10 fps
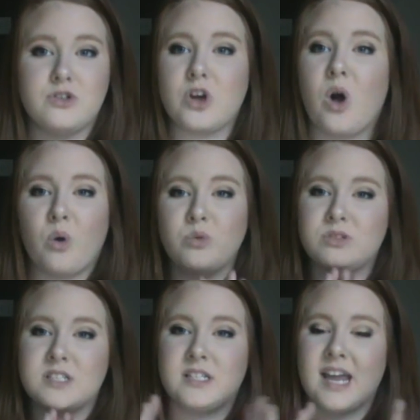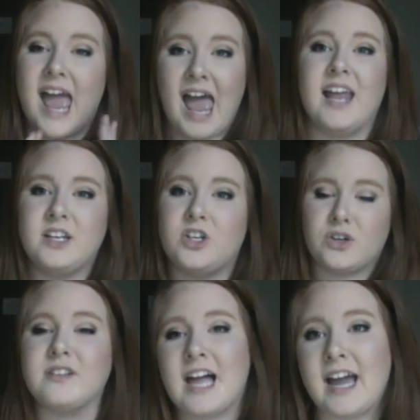Don't end
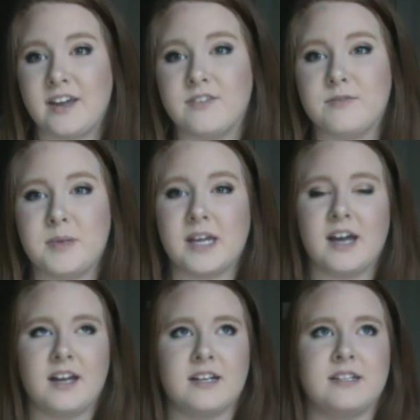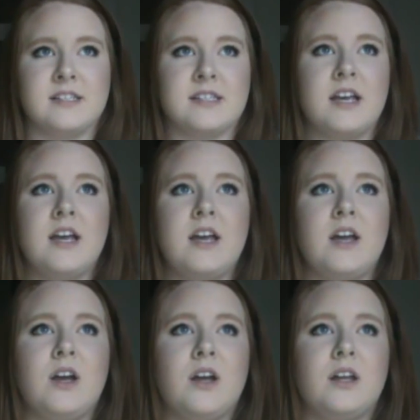your life because
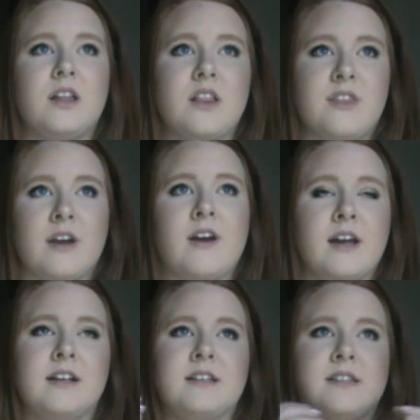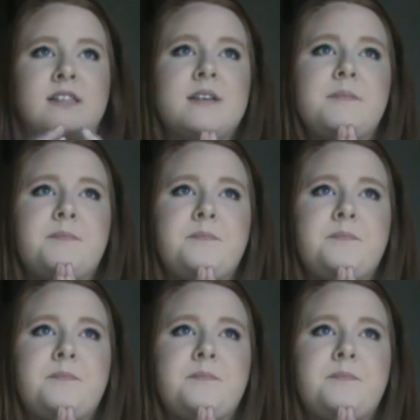there is